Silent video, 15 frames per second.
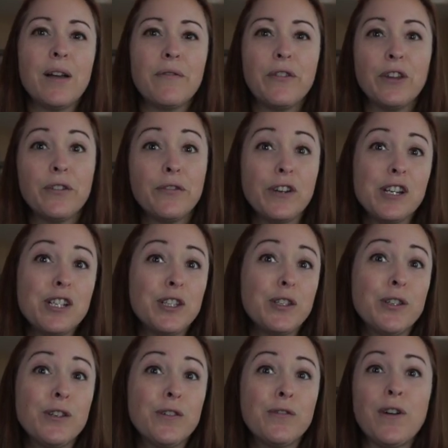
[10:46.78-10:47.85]
Feel free
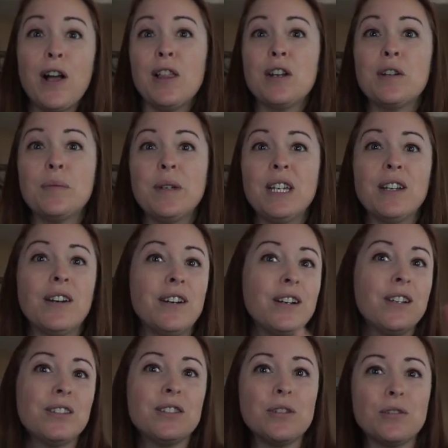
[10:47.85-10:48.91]
to follow me
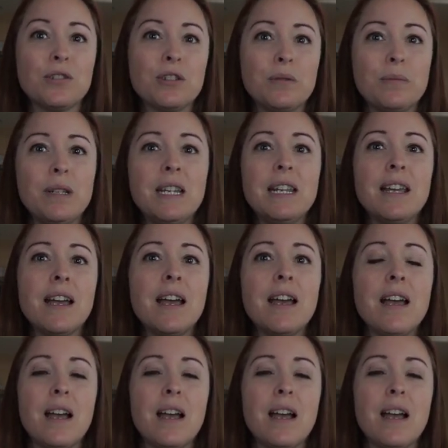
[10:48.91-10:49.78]
on social media.